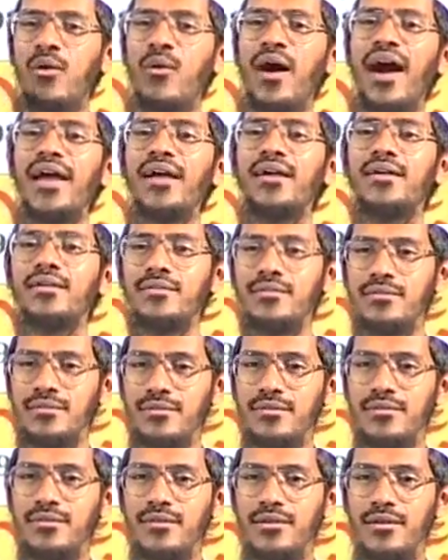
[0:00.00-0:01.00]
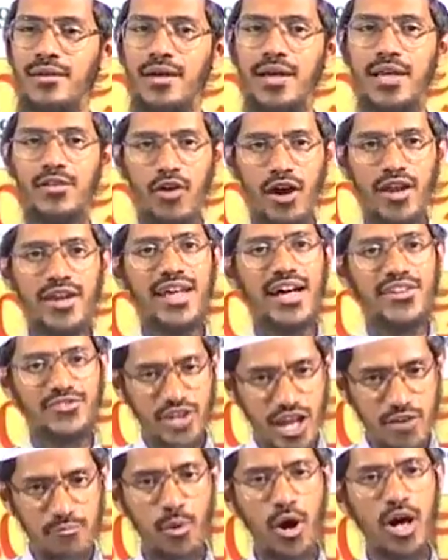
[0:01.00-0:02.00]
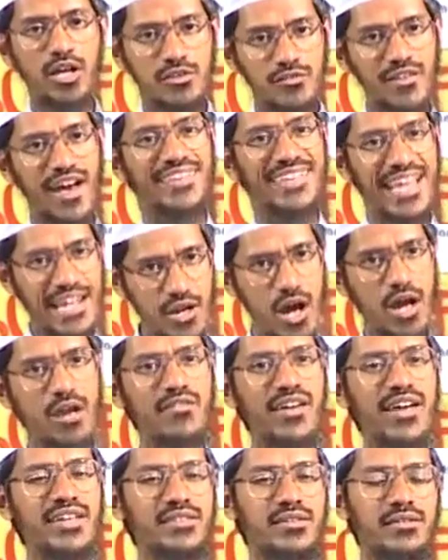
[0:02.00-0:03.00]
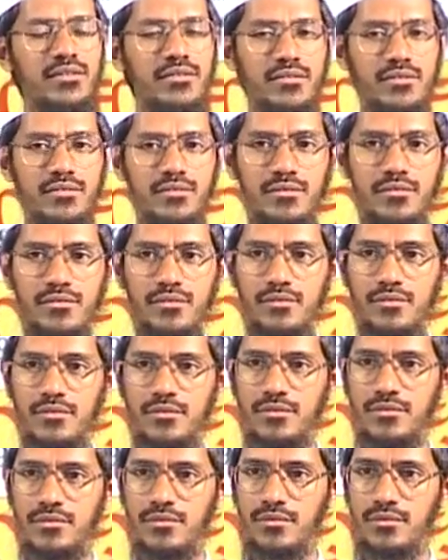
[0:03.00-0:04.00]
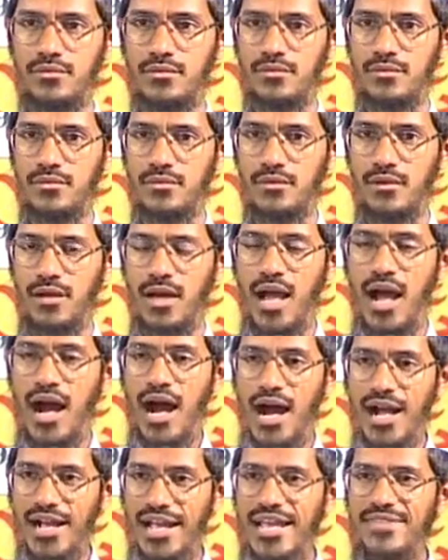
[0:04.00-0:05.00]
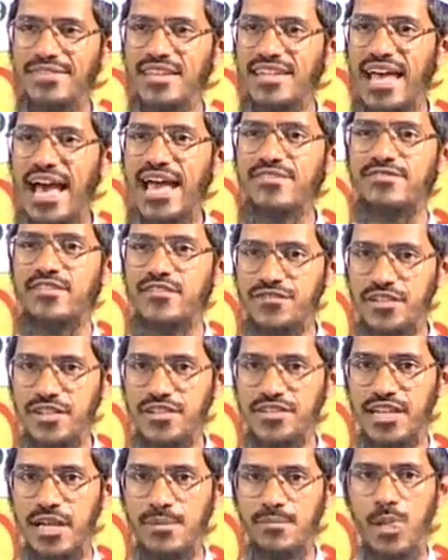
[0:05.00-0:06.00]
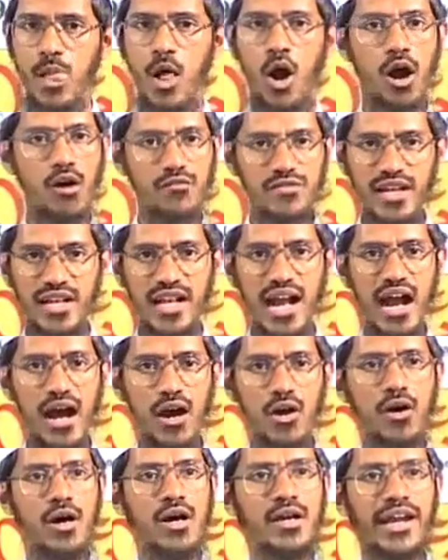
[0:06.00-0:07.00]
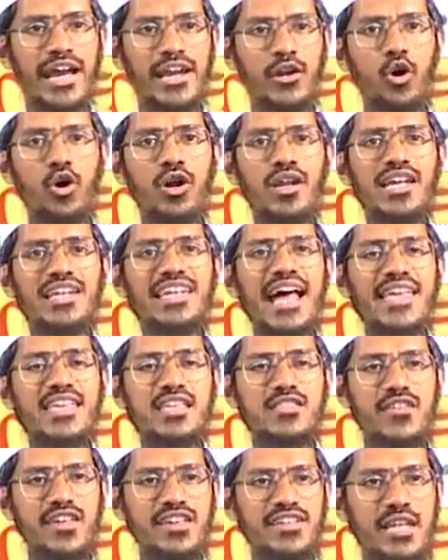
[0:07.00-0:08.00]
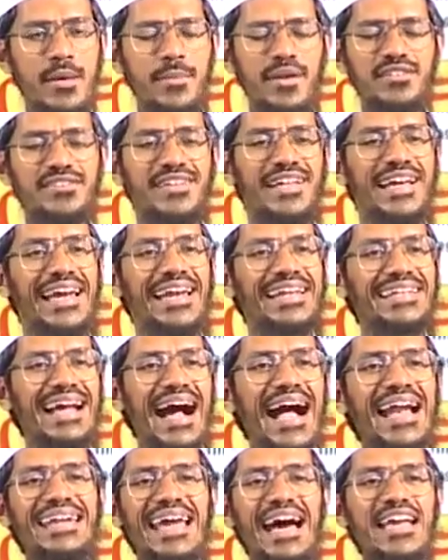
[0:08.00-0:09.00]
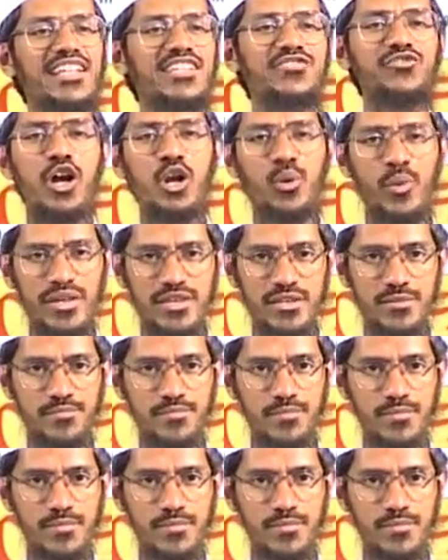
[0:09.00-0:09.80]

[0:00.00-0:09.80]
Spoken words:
Why? He wanted us to have both. Where is that non-veg? Again, the digestive system of the cow can only digest vegetables. It can't digest non-veg.